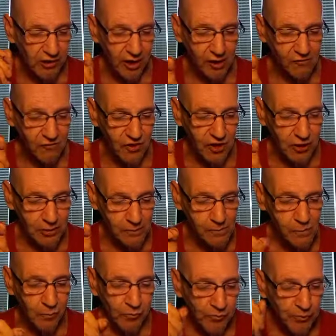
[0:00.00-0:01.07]
caffeine
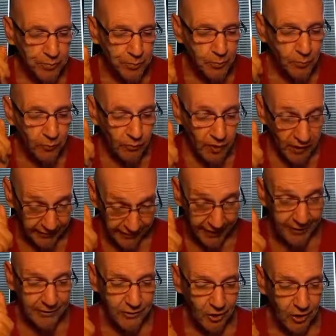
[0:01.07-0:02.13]

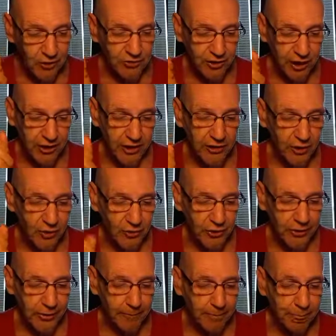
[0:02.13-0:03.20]
can cause
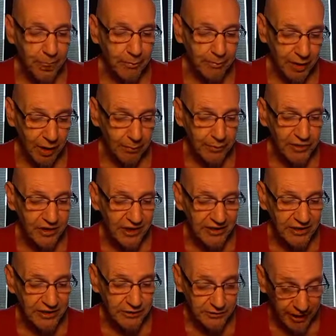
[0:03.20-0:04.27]
tachycardia,
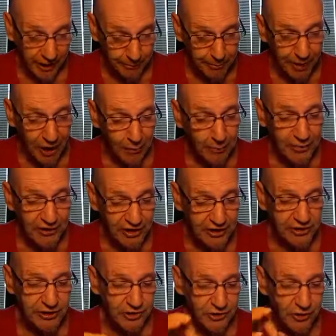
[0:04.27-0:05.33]

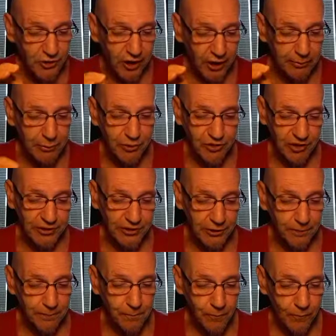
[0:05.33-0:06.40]
palpitations, or hypertension.
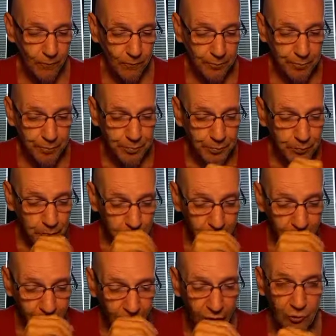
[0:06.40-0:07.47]

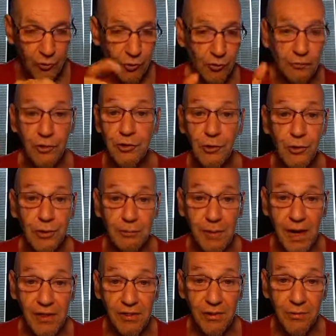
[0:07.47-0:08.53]
So if you're doing
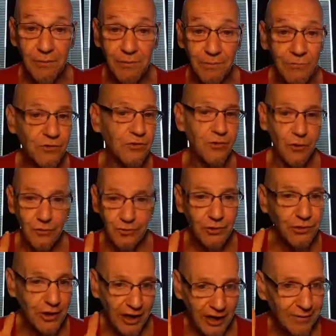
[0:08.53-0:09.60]
meth, don't do
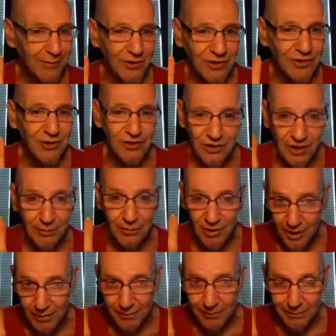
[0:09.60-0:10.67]
cannabis at the same
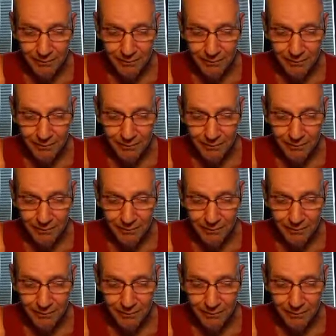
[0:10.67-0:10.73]
time.